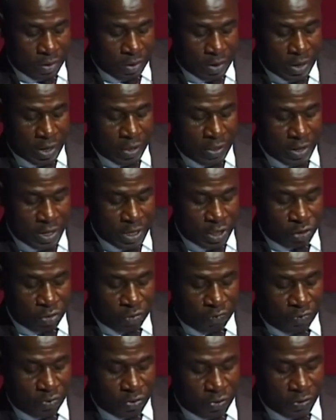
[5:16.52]
Another
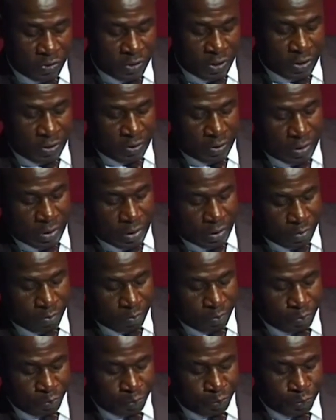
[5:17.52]
issue, of course, is the
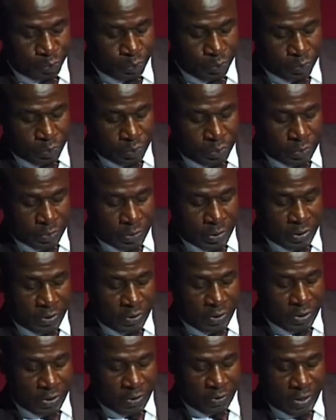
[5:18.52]

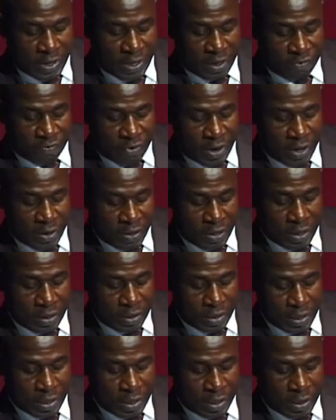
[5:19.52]

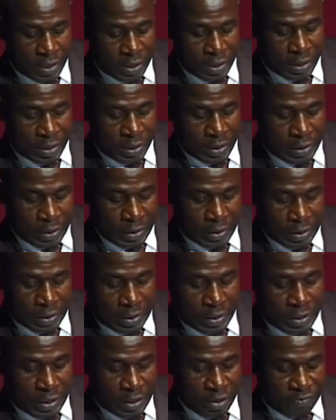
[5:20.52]
incentivizing the
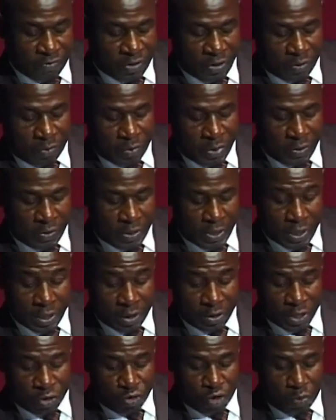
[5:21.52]
investments
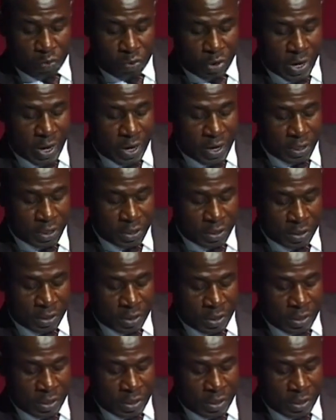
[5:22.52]
in renewable energy,